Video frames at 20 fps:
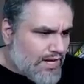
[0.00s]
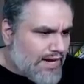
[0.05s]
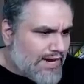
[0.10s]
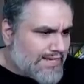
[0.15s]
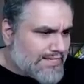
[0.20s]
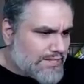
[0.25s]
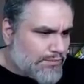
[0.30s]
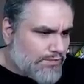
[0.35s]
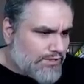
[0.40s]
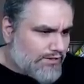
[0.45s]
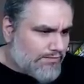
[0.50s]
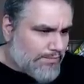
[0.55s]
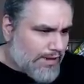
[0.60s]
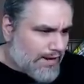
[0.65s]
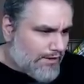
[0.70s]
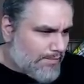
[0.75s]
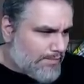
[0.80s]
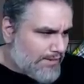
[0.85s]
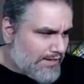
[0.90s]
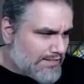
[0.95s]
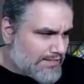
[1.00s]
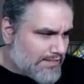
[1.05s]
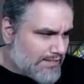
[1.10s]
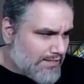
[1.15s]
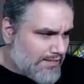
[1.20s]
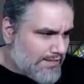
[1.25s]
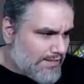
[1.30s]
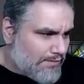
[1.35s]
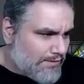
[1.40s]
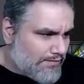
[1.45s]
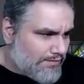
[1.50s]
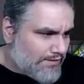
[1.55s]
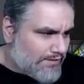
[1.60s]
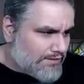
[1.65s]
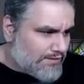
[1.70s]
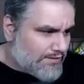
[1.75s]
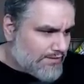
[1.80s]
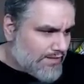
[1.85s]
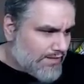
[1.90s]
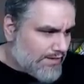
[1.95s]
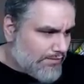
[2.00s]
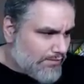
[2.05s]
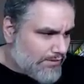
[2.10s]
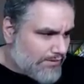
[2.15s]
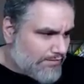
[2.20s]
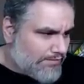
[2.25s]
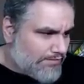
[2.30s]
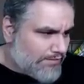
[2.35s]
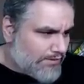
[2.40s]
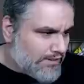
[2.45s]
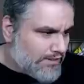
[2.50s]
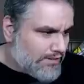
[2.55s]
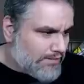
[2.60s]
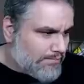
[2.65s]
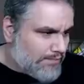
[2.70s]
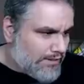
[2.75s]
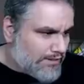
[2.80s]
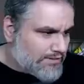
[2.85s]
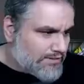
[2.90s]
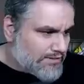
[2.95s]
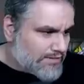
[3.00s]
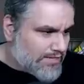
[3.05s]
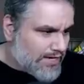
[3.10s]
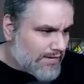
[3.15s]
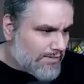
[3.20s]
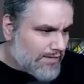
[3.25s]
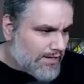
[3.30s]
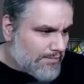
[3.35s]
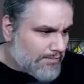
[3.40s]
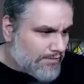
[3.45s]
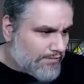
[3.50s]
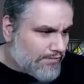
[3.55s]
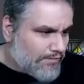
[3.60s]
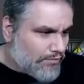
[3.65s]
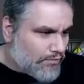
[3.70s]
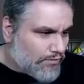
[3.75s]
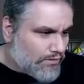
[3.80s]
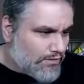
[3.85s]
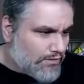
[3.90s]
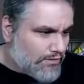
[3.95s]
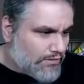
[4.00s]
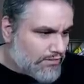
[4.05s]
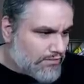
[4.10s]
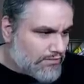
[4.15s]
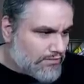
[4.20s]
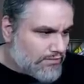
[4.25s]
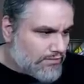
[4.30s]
I guess it wouldn't have mattered because I, they would have on they would have uh, bounced the Scarab God before.